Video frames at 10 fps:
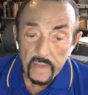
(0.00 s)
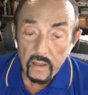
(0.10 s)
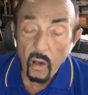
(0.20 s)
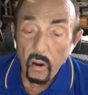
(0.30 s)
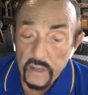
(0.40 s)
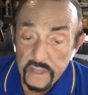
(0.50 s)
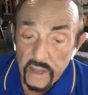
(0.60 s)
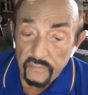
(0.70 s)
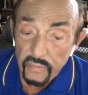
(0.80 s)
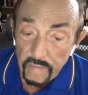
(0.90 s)
The hardest
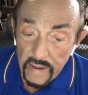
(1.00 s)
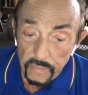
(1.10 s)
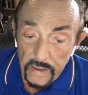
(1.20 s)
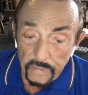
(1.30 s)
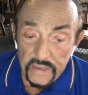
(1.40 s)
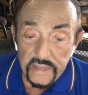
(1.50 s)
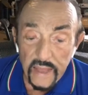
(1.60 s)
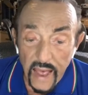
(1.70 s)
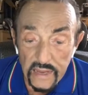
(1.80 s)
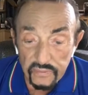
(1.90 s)
thing for many people is
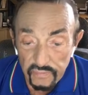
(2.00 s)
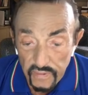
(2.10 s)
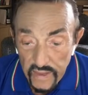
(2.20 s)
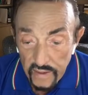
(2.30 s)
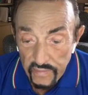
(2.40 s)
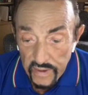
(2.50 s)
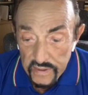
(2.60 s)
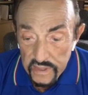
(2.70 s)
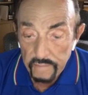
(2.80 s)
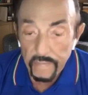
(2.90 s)
to ask for
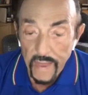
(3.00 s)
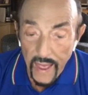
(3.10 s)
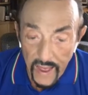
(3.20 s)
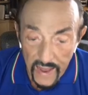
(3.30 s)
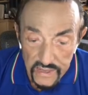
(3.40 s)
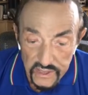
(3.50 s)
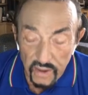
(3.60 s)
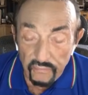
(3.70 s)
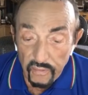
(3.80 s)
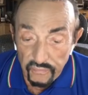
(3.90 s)
forgiveness. Ask
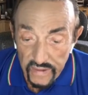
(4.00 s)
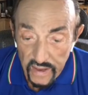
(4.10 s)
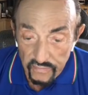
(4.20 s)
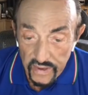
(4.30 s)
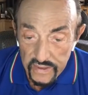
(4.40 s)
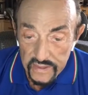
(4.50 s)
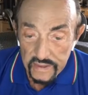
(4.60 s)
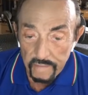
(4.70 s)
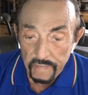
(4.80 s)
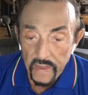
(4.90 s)
for
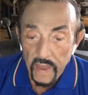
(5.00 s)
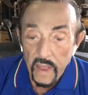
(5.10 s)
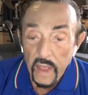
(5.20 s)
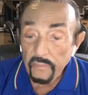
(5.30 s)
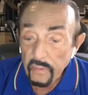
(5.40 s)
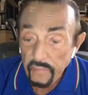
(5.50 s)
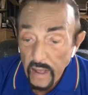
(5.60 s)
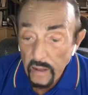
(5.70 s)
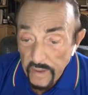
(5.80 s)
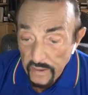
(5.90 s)
forgiveness. If you've
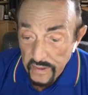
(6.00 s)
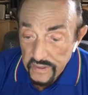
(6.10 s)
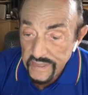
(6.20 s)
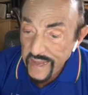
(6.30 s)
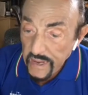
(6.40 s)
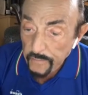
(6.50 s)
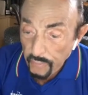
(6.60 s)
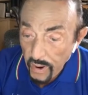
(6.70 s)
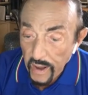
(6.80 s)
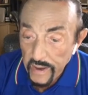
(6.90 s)
helped others, take
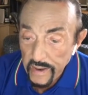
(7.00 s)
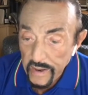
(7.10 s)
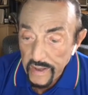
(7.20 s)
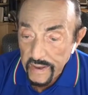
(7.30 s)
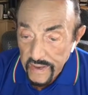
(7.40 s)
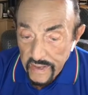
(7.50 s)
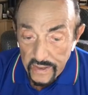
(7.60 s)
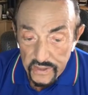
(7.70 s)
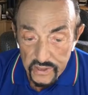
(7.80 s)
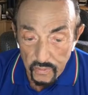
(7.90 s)
pride in
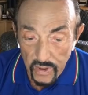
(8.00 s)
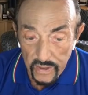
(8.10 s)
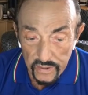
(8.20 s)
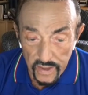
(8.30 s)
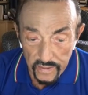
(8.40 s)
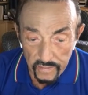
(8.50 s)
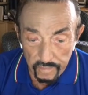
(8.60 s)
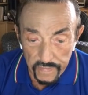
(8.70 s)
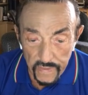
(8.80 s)
deeds well done.